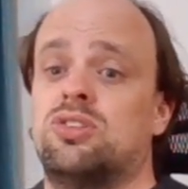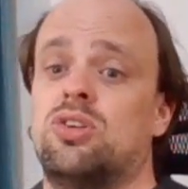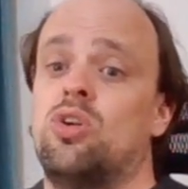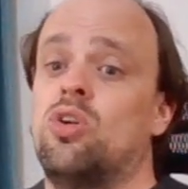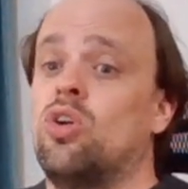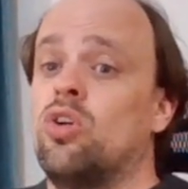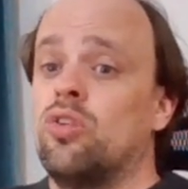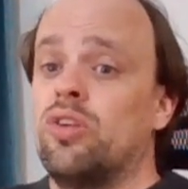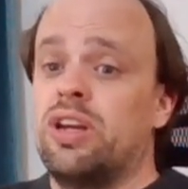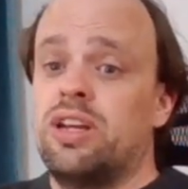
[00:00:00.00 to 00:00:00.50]

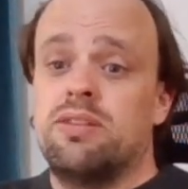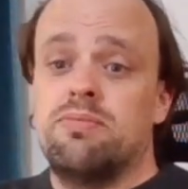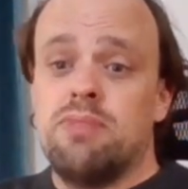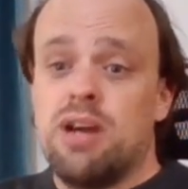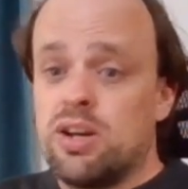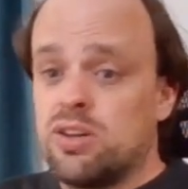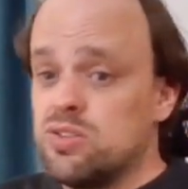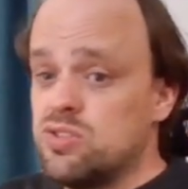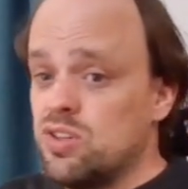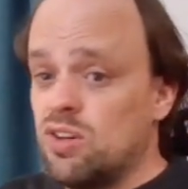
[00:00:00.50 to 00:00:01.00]
or in
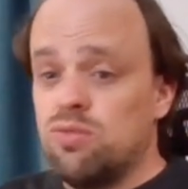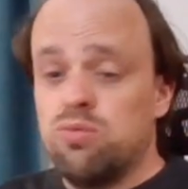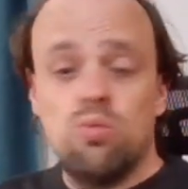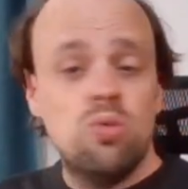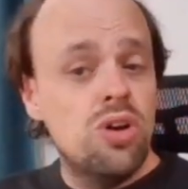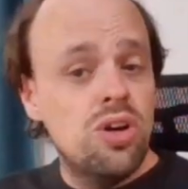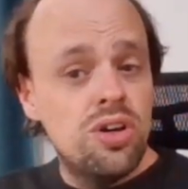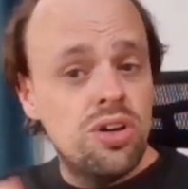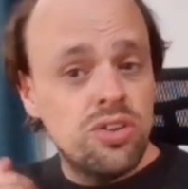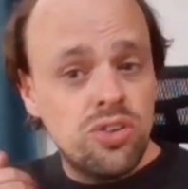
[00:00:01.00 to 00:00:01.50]
Microsoft
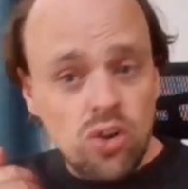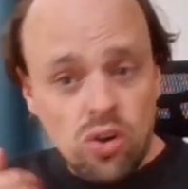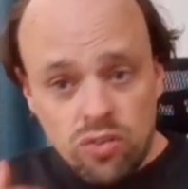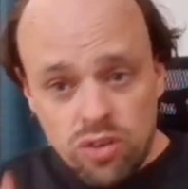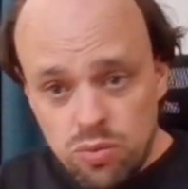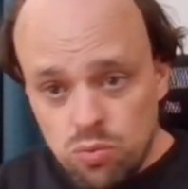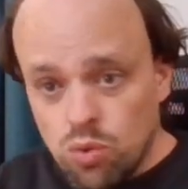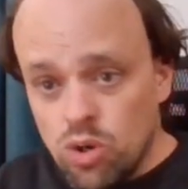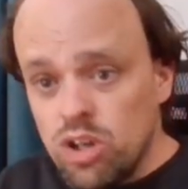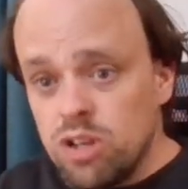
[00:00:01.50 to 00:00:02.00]
Word
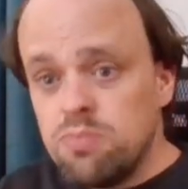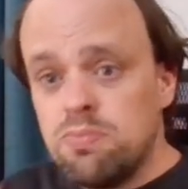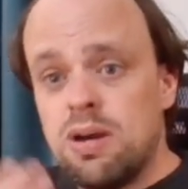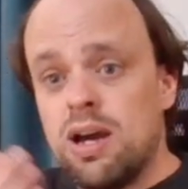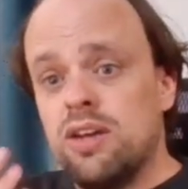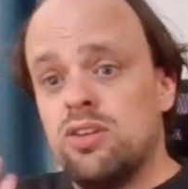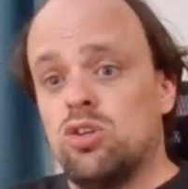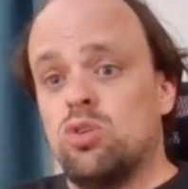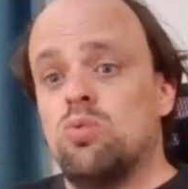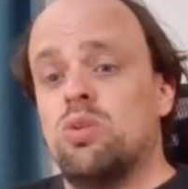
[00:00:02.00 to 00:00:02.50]
or in
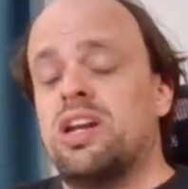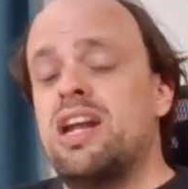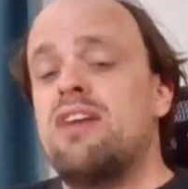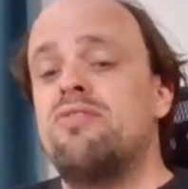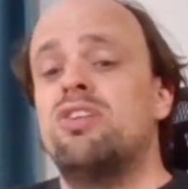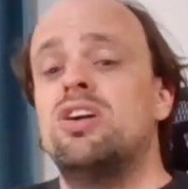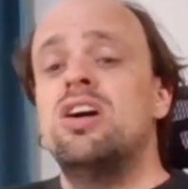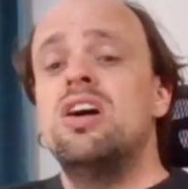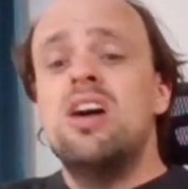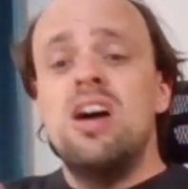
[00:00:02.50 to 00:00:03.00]
WordPad or
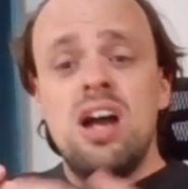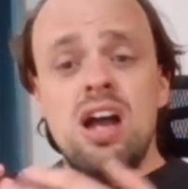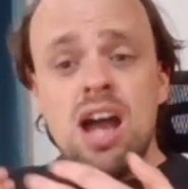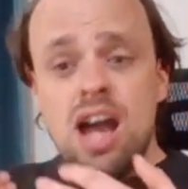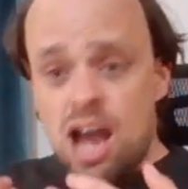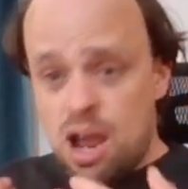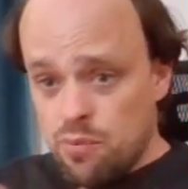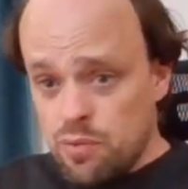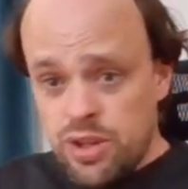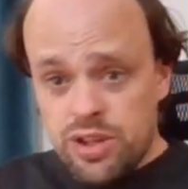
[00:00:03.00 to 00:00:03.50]
whatever,
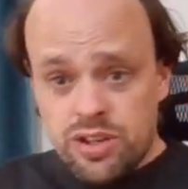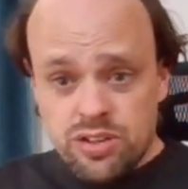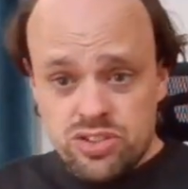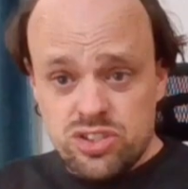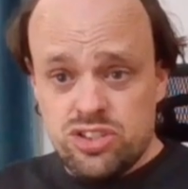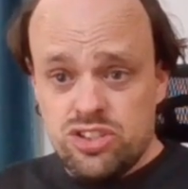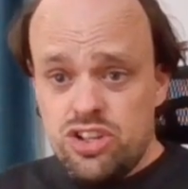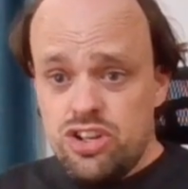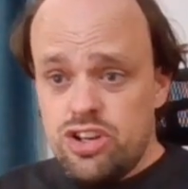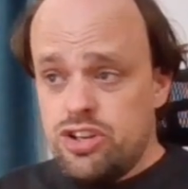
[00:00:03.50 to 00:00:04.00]
and we can
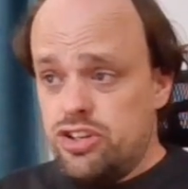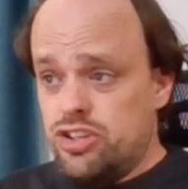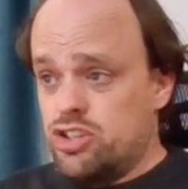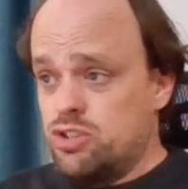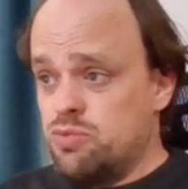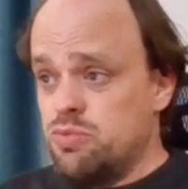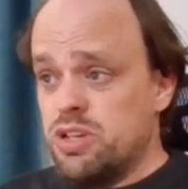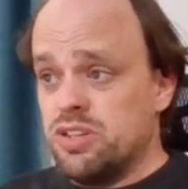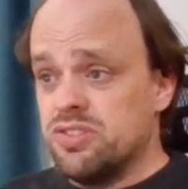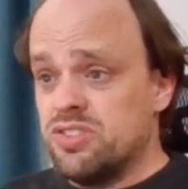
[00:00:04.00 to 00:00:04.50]

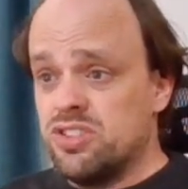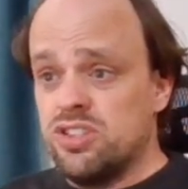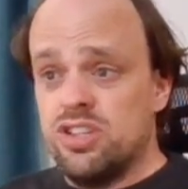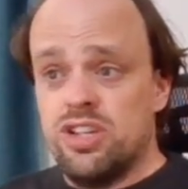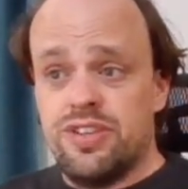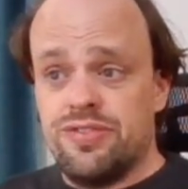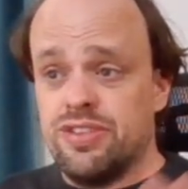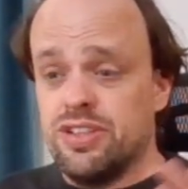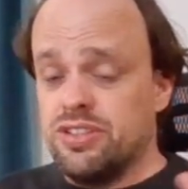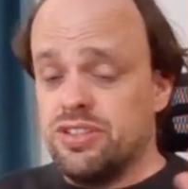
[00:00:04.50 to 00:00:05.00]
search. We can
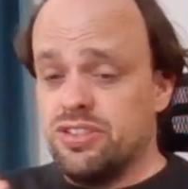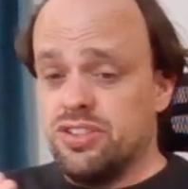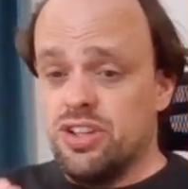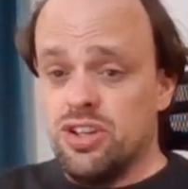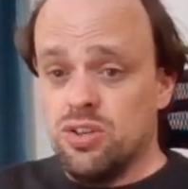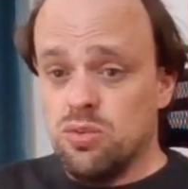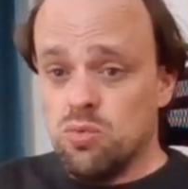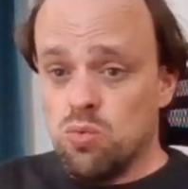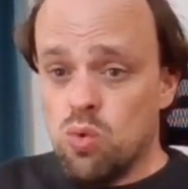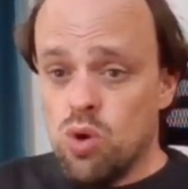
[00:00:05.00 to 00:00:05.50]
search for a
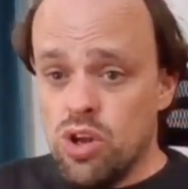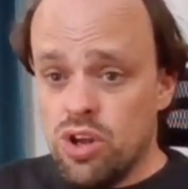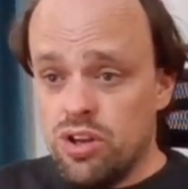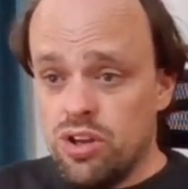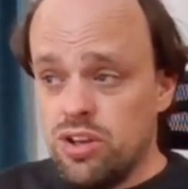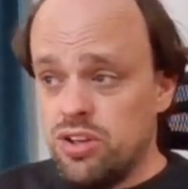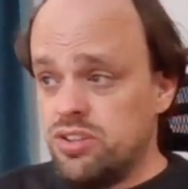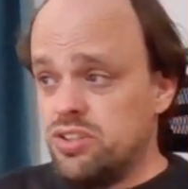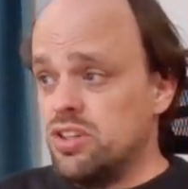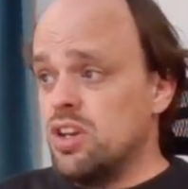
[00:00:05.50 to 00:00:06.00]
certain
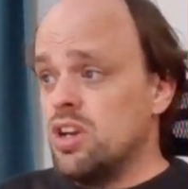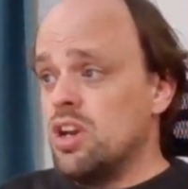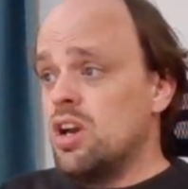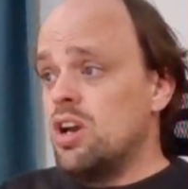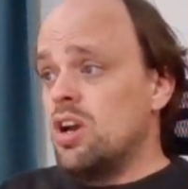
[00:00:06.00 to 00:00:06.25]
word,